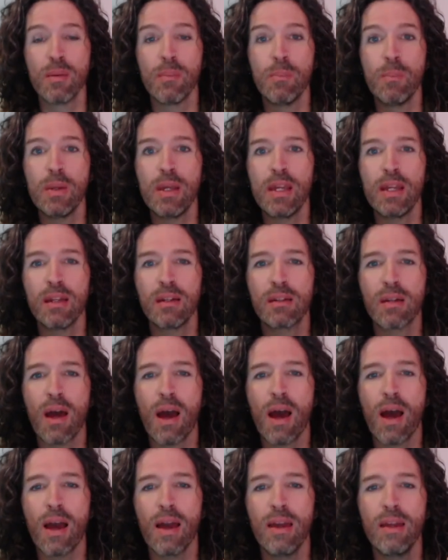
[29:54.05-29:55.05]
being
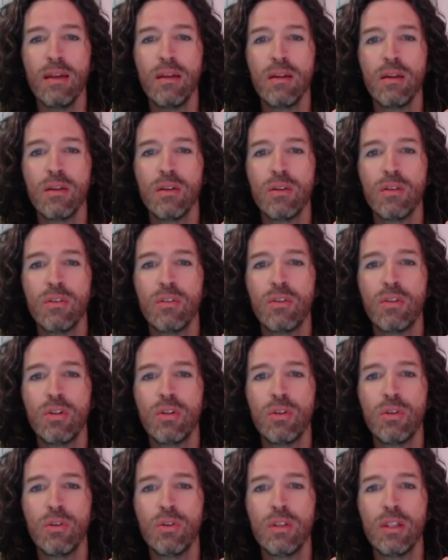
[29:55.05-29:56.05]
tied
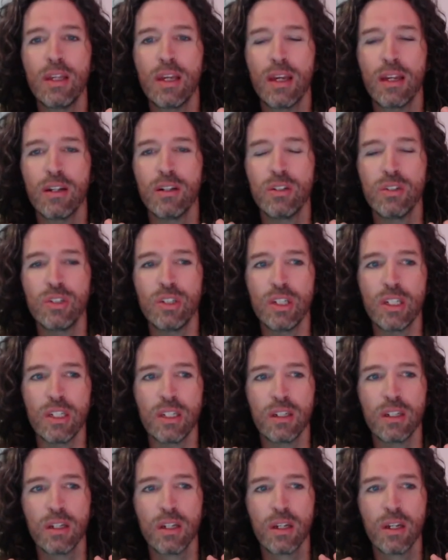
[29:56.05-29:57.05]
to the
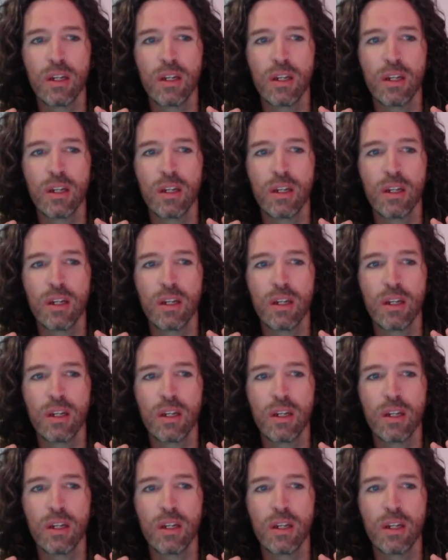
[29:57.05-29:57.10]
energy